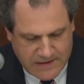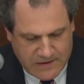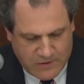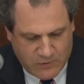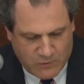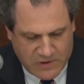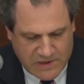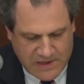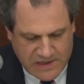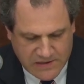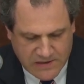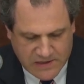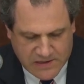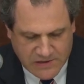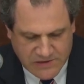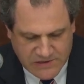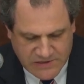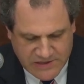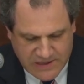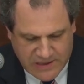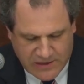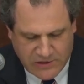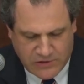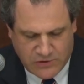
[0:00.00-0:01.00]
We need to
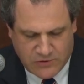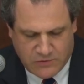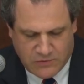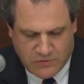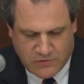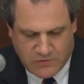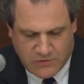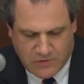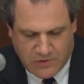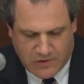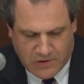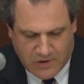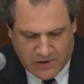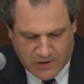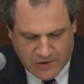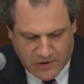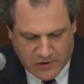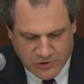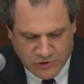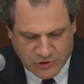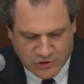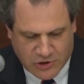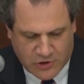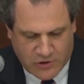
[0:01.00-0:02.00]
continue on
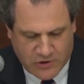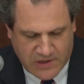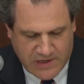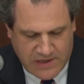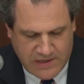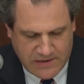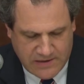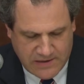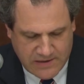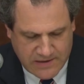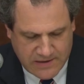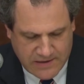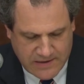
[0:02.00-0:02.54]
our journey.